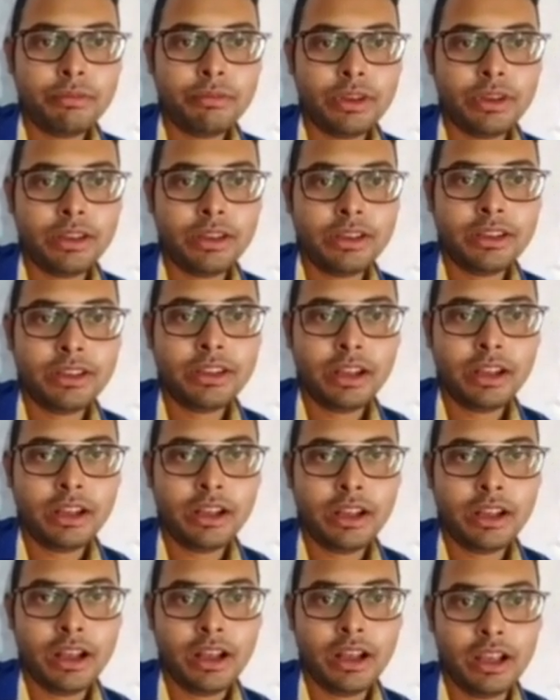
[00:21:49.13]
momentum,
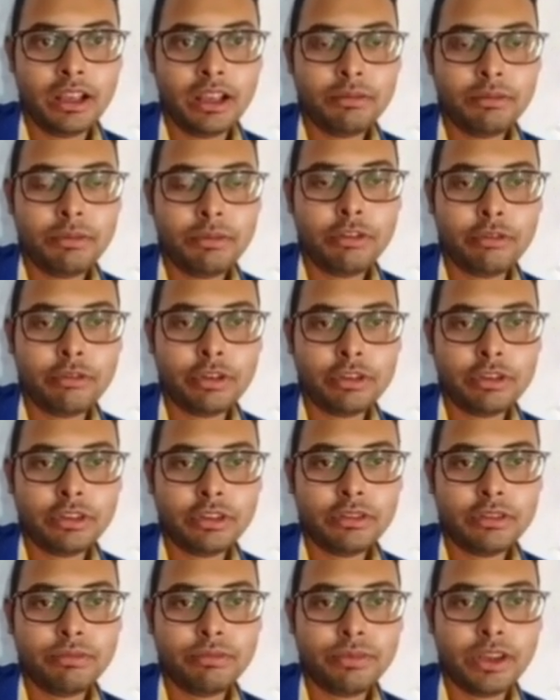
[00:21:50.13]
this is the
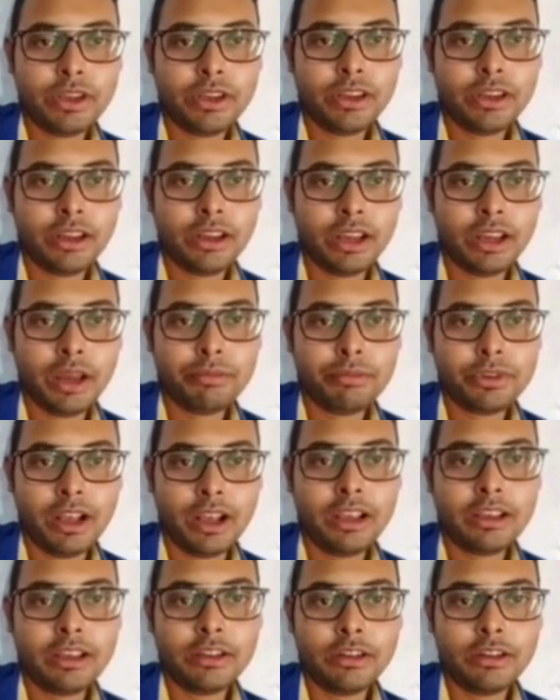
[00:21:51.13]
eigenvalue equation.
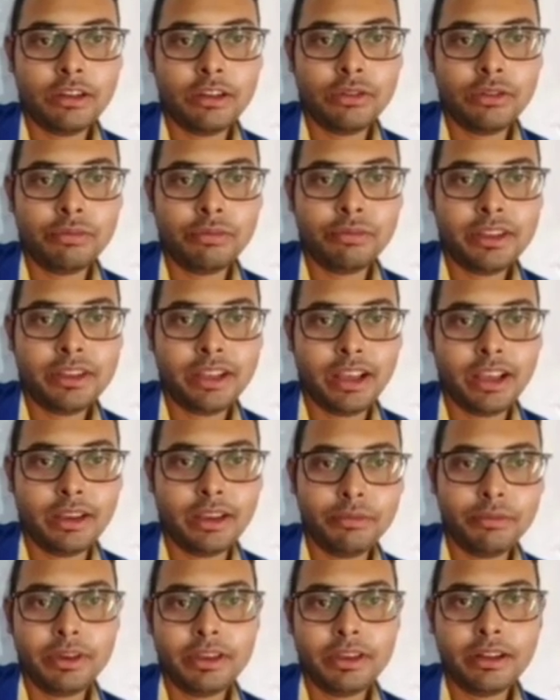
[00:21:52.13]
P cap psi is
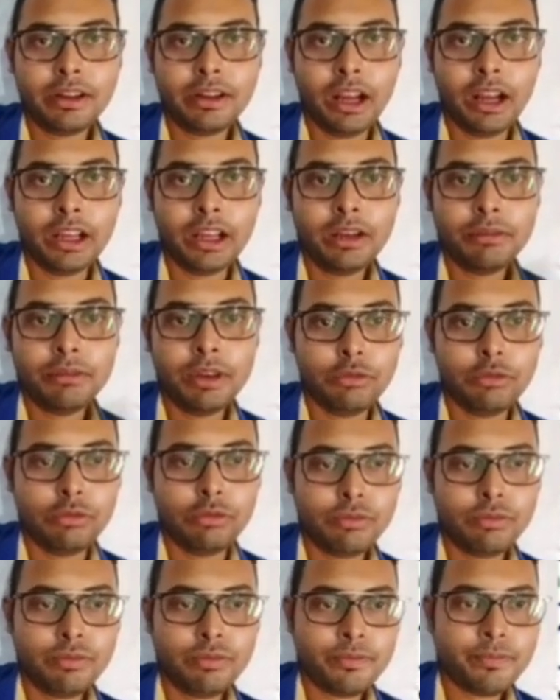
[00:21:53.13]
equal to p psi. P is
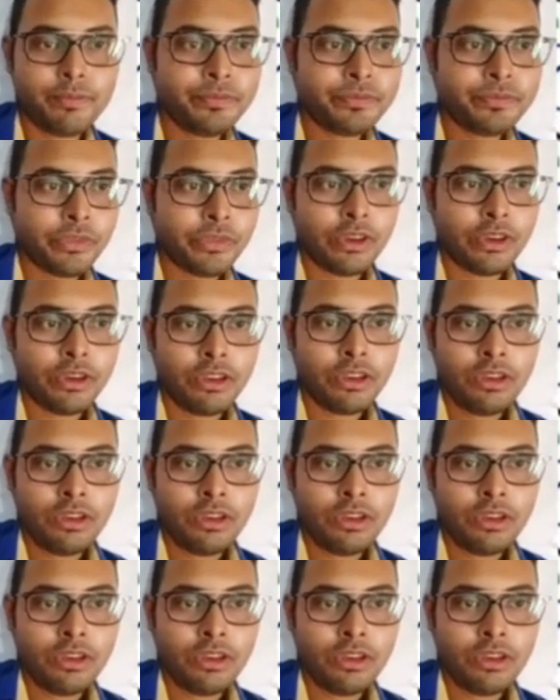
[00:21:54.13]
the eigenvalue.